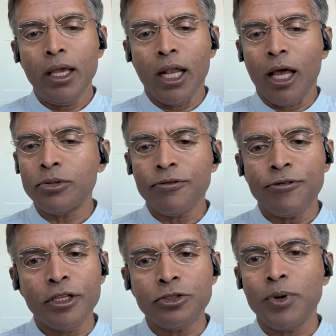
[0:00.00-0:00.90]
And I was the
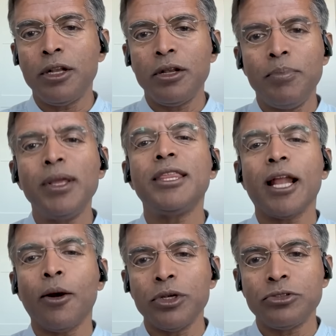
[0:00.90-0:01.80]
first one to admit
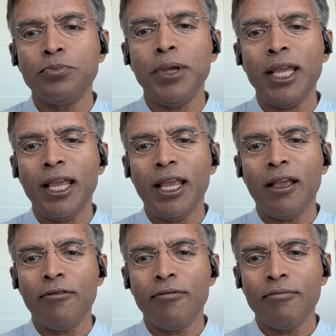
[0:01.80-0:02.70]
that I was
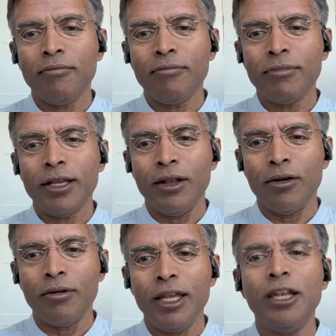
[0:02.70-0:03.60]
being, you
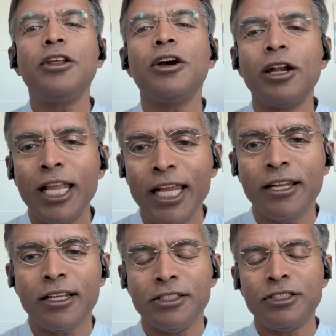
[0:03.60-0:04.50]
know, internally
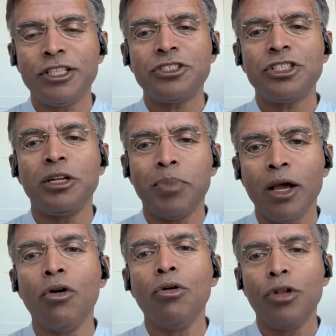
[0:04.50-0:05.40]
inconsistent by
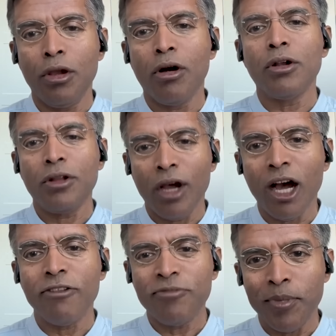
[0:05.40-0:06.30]
holding on to
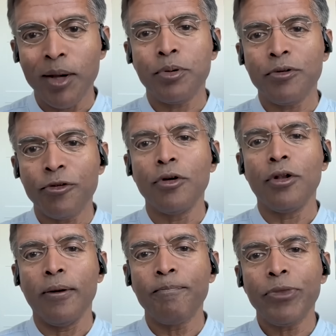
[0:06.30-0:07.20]
half my portfolio.